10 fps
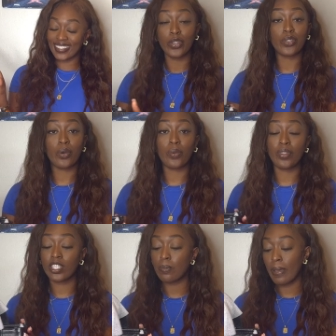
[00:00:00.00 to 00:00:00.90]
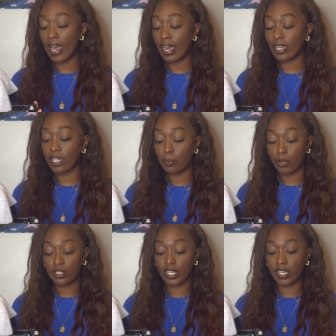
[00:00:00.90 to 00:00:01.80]
So this bag in
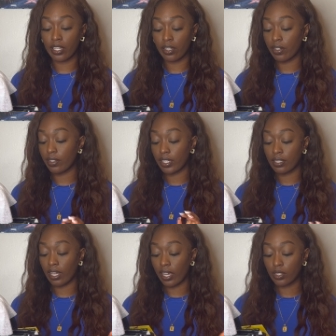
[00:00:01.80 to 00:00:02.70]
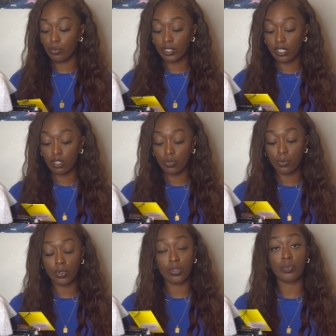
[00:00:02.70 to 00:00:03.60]
particular in this size retails
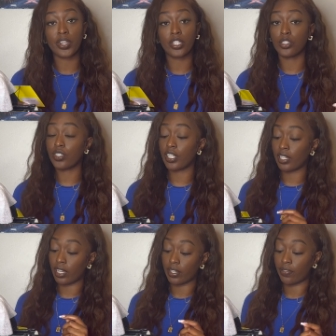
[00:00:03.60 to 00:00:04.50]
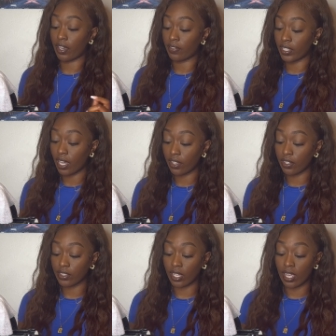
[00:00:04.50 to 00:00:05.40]
for
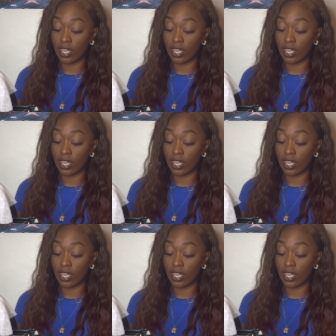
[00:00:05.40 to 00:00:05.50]
$395.